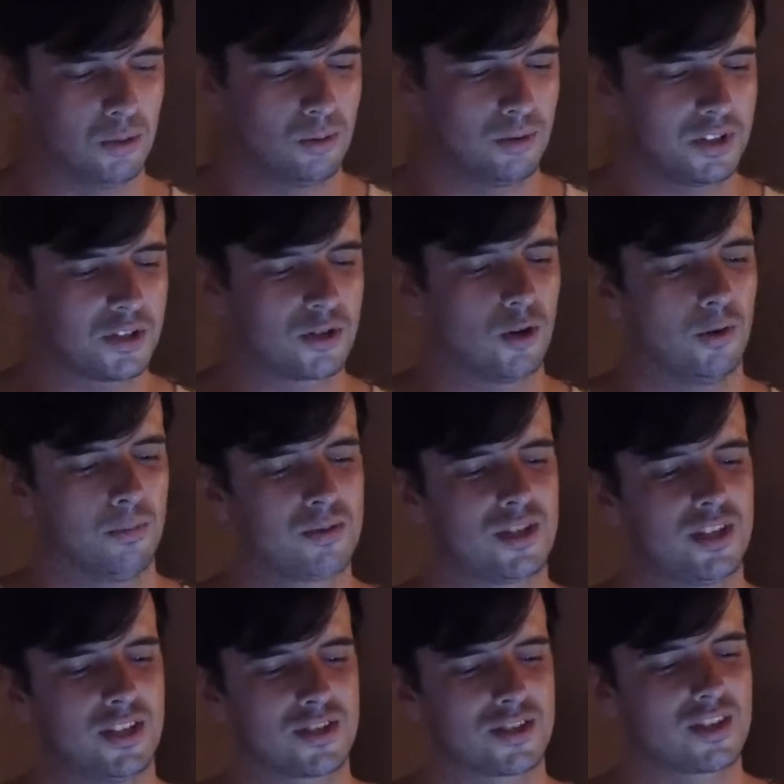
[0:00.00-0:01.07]
all the
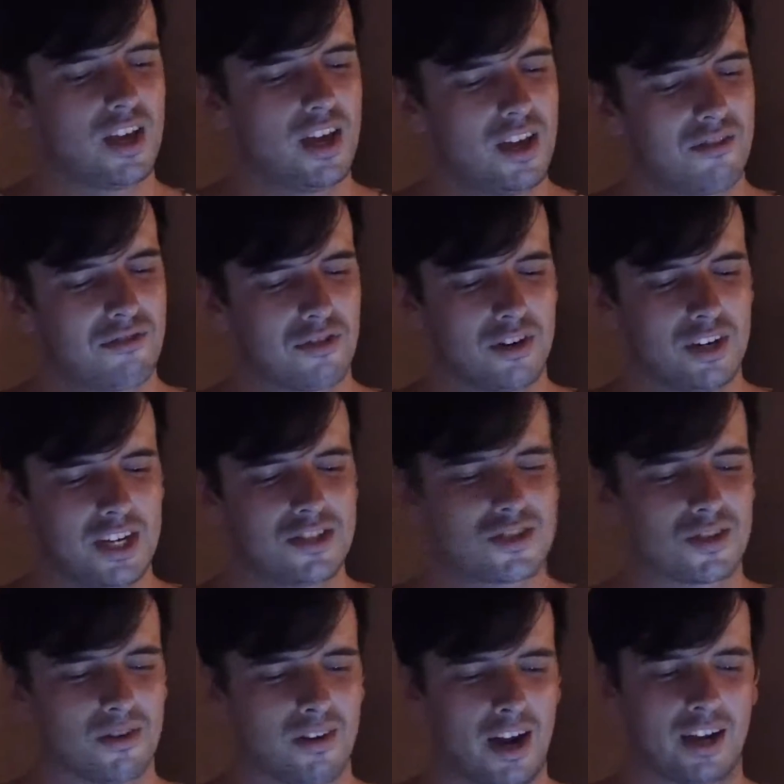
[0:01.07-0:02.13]
corpses for an
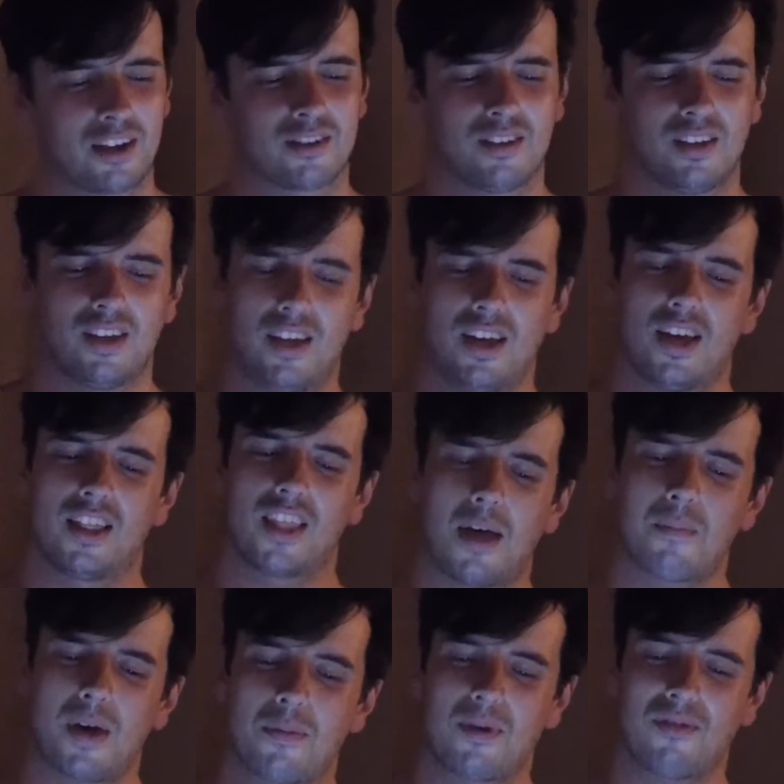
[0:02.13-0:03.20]
Easter egg.
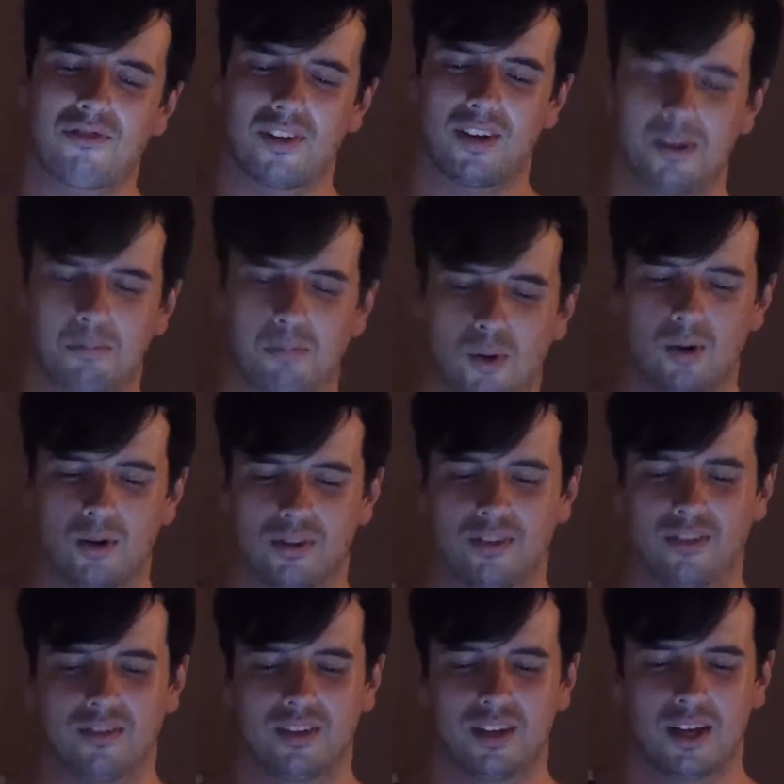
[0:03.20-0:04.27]
That made me feel important,
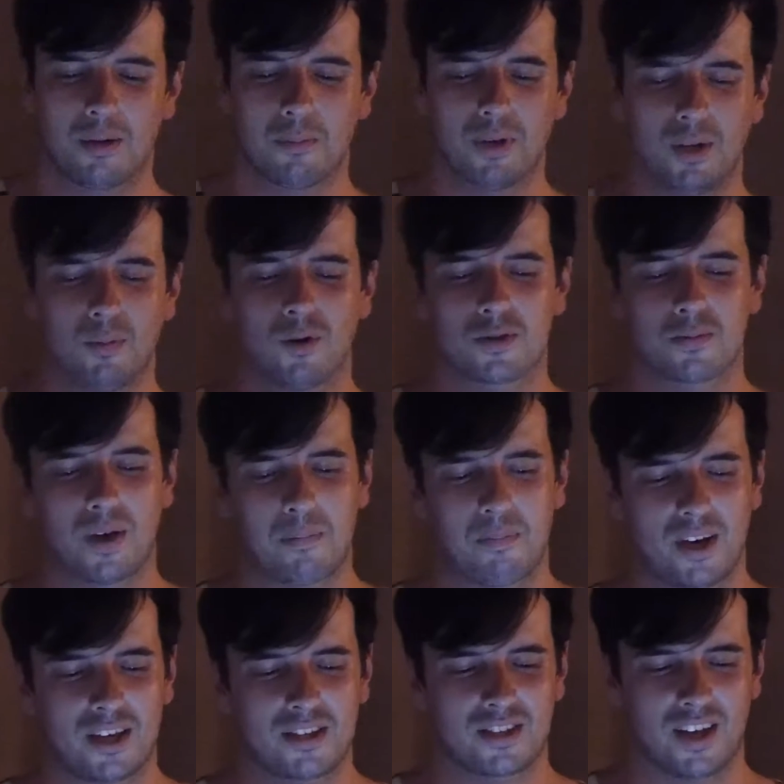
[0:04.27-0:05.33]
but it was my
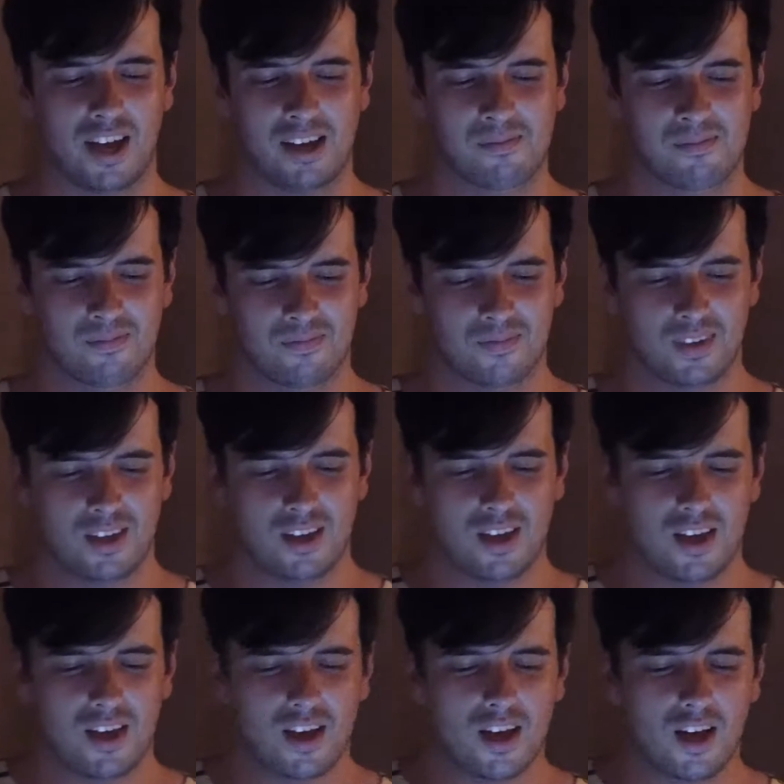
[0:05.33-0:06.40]
birthday.
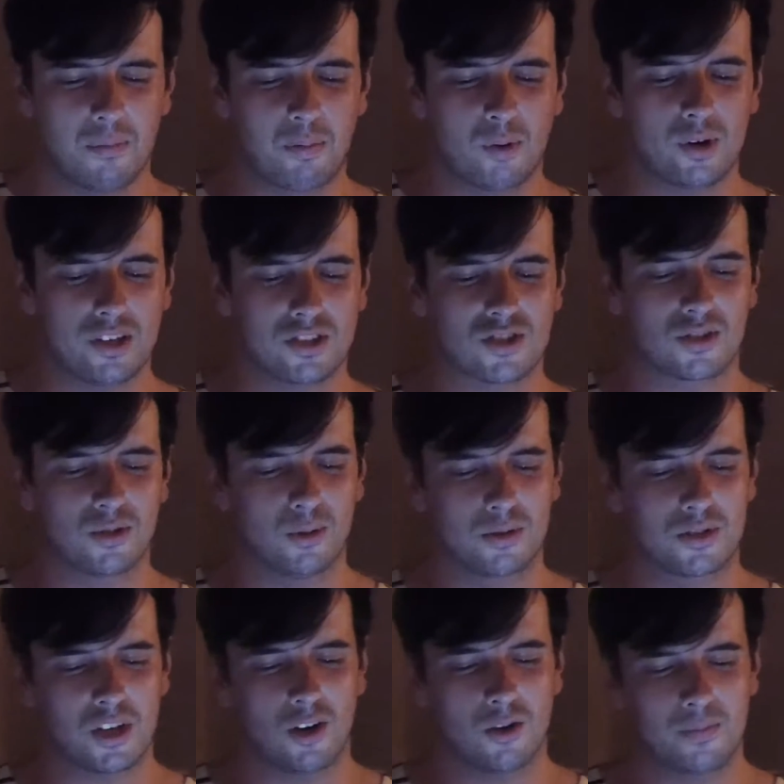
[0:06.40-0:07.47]
A boy at school
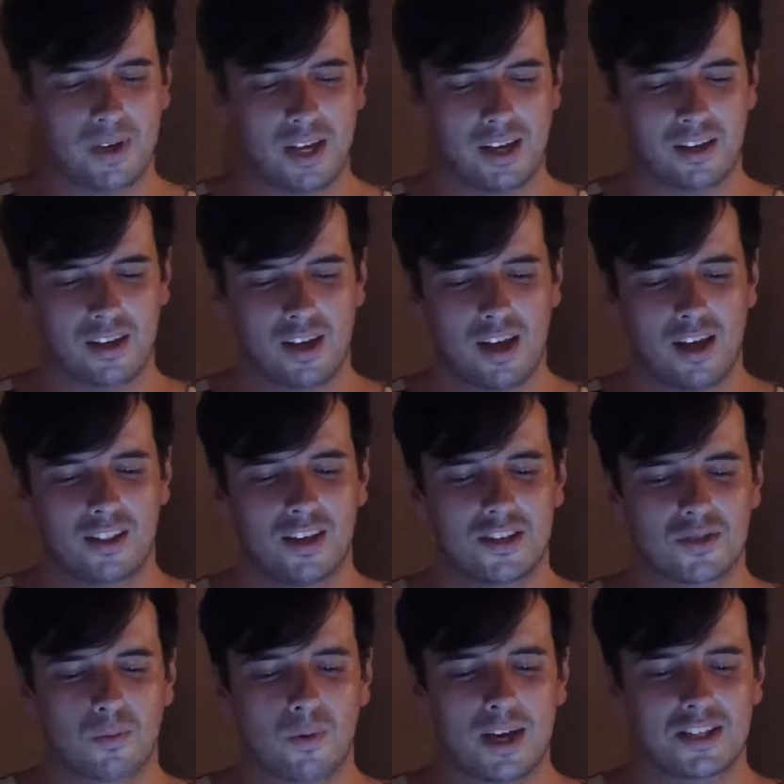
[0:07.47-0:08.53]
told me there's
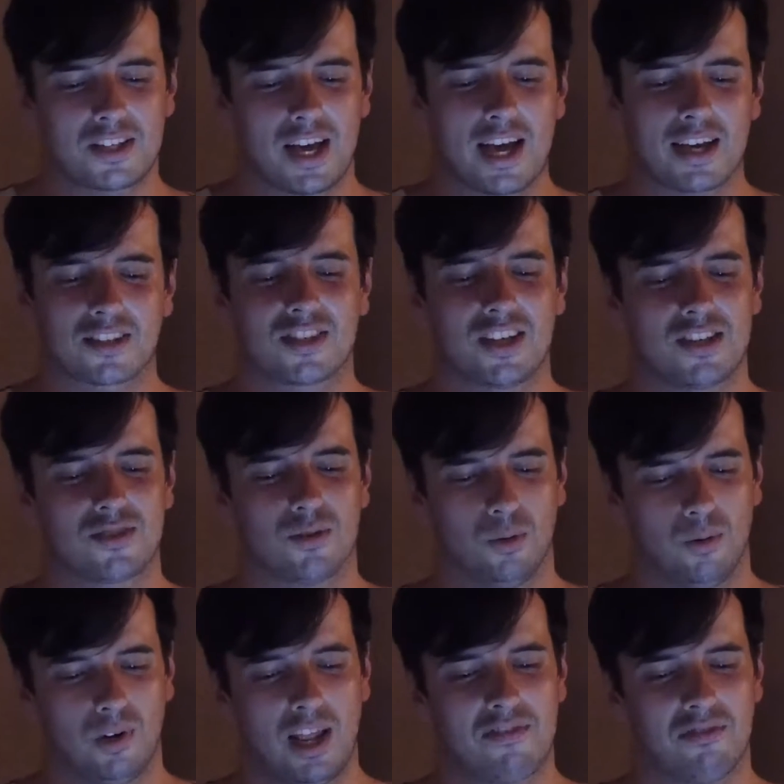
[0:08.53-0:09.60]
a way to access
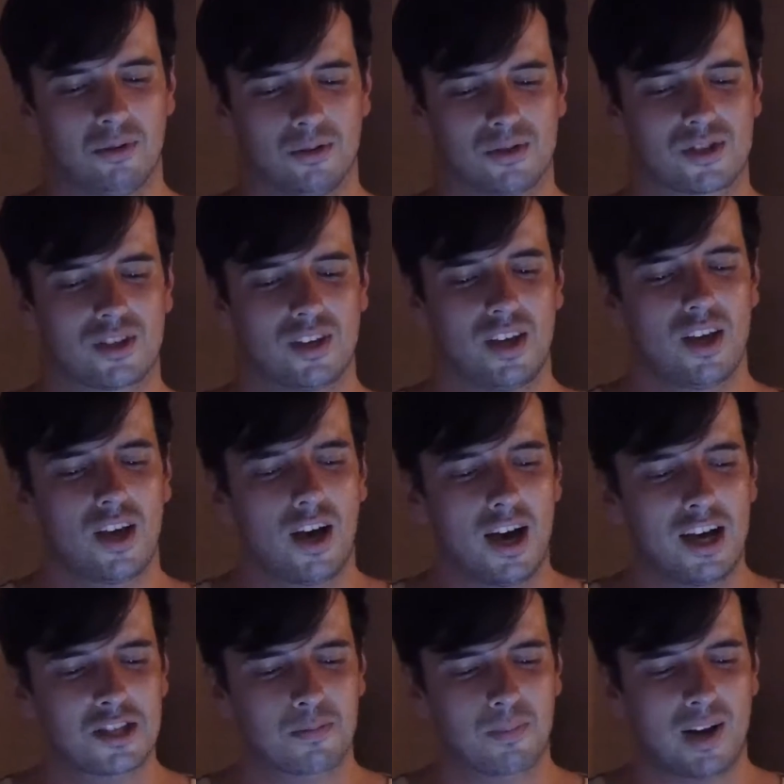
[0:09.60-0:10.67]
all levels:
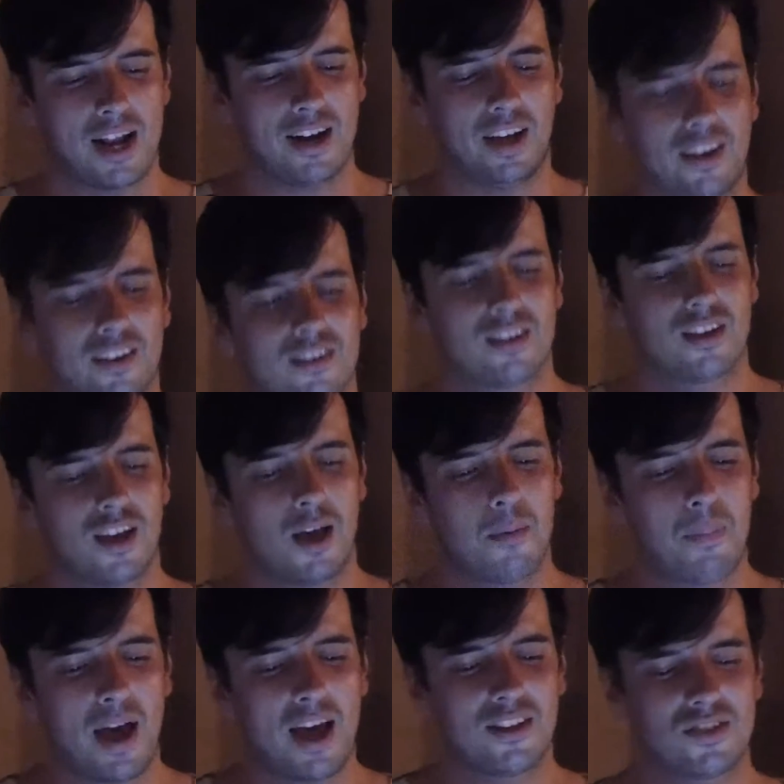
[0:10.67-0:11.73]
Ice Planet,
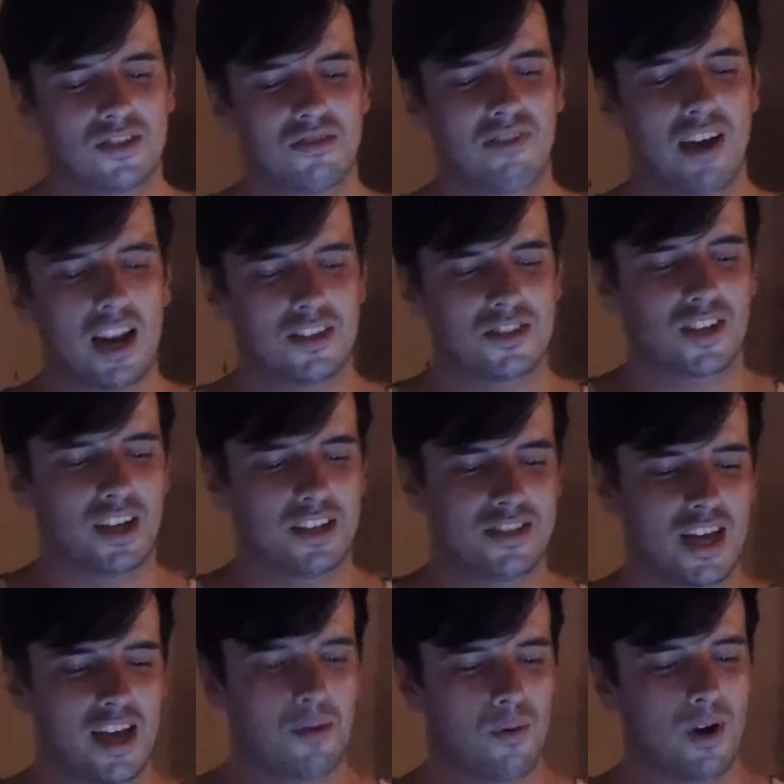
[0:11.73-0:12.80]
abandoned Valentine
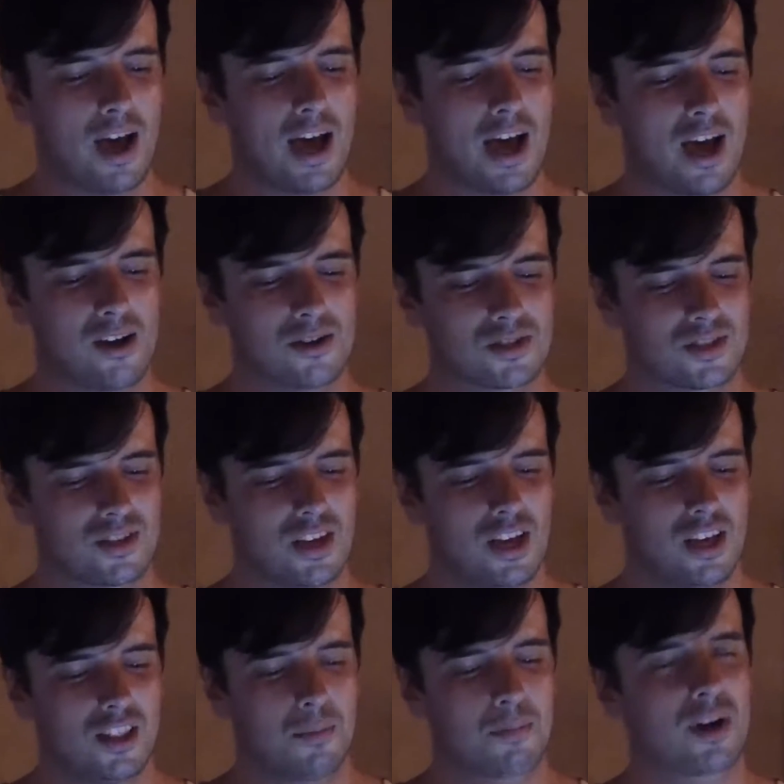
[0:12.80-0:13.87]
Day warehouse,
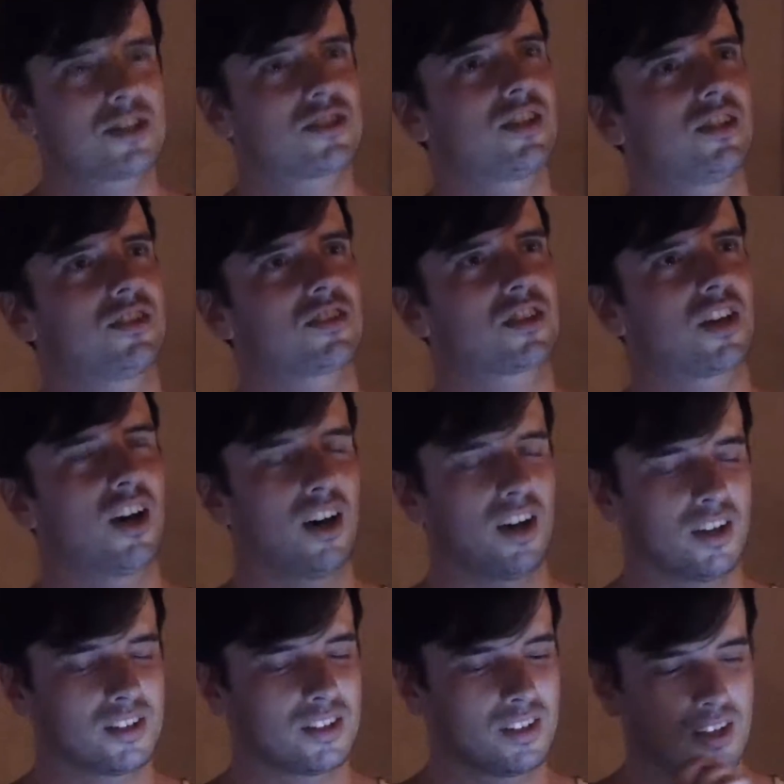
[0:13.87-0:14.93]
the president's car.